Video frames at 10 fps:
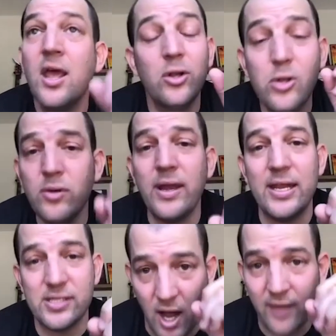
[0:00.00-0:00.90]
Luke
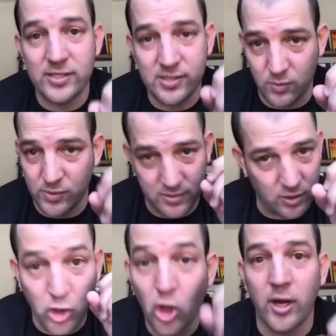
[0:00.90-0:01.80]
Nace obviously was
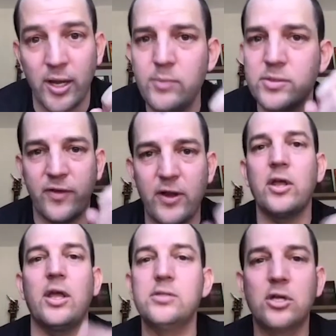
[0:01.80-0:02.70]
good.
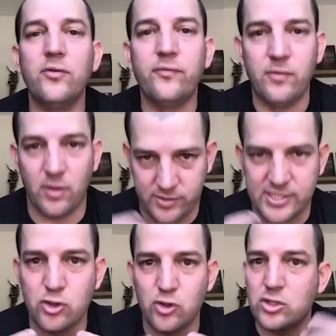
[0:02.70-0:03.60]
He's a good a
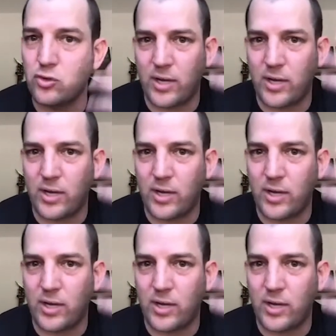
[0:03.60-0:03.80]
Central District.